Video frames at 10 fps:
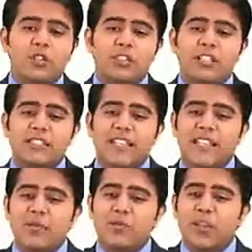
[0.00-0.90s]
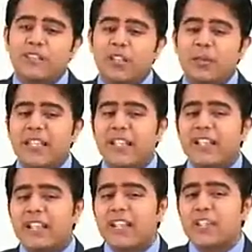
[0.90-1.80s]
So the second point will be
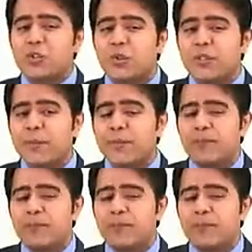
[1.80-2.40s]
here as shown.